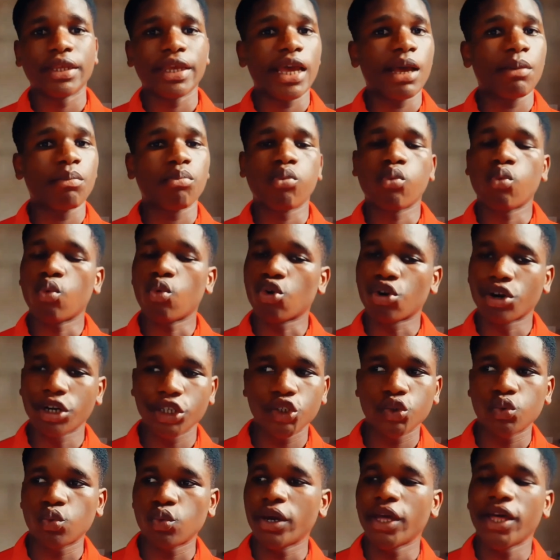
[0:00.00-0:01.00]
The app
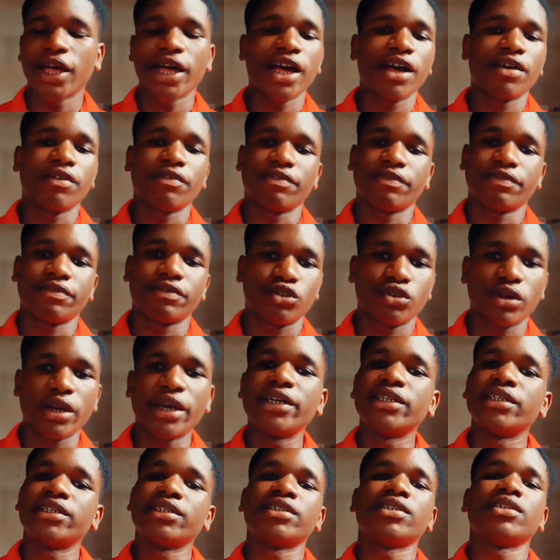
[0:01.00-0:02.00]
works well. I've
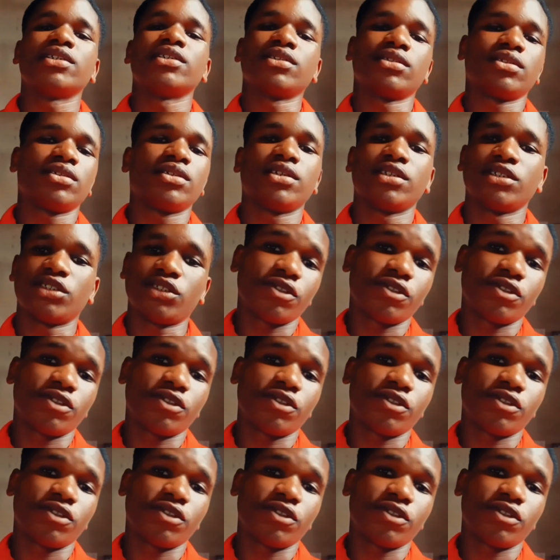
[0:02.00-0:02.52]
tried it.